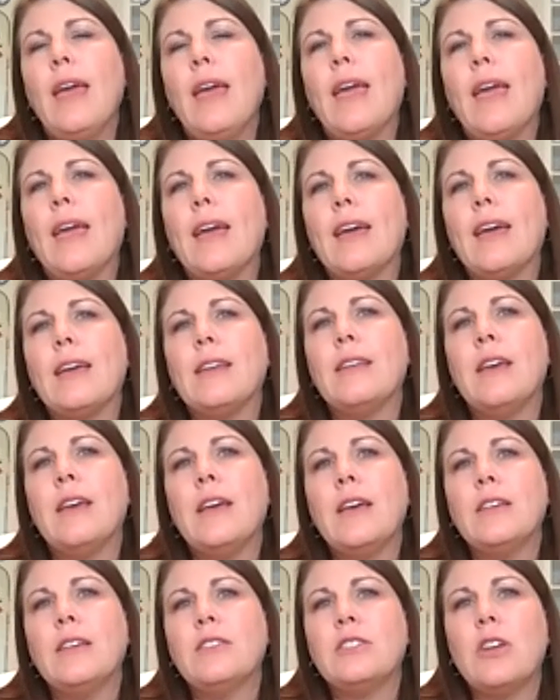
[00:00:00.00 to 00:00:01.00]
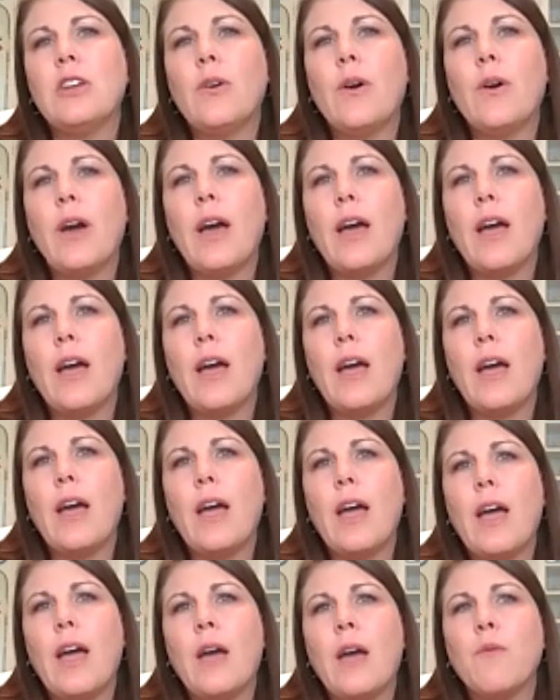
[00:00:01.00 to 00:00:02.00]
and so
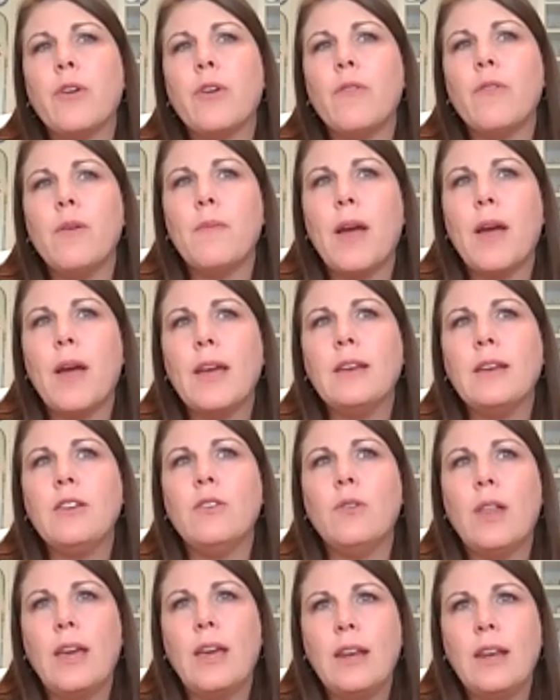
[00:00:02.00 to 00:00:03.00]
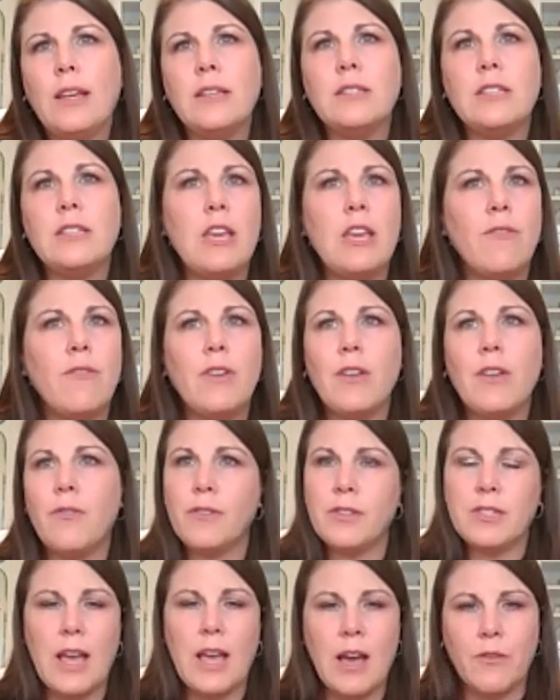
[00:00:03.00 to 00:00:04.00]
i want to remind you ladies even if it's